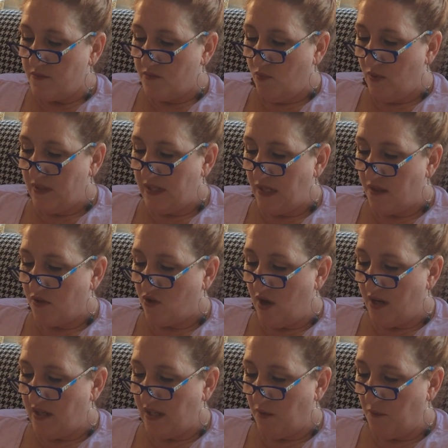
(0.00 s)
I'm really
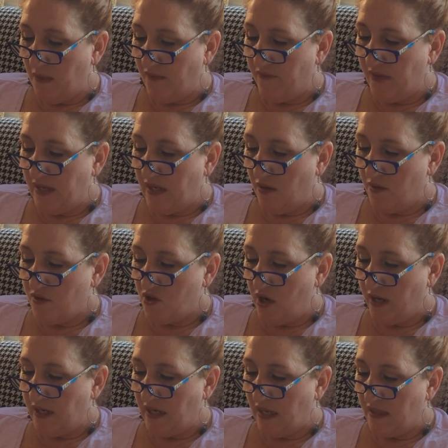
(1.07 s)
struggling with my videos,
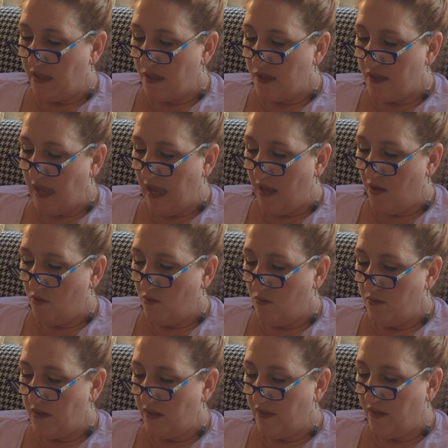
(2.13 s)
trying to get the
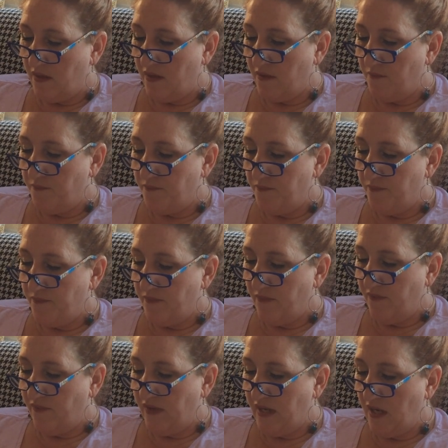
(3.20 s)
sound and the
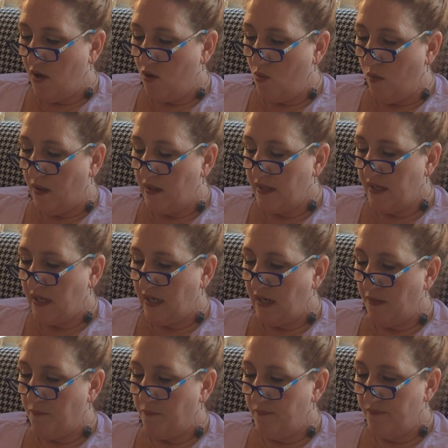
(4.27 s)
video
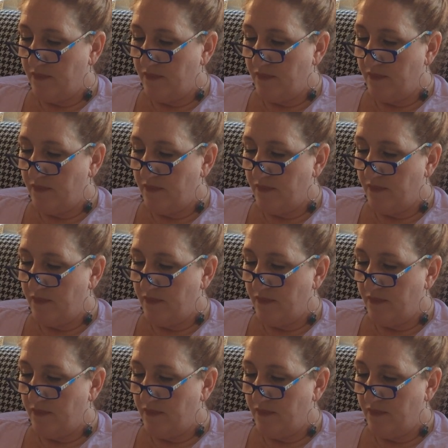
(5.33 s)
quality.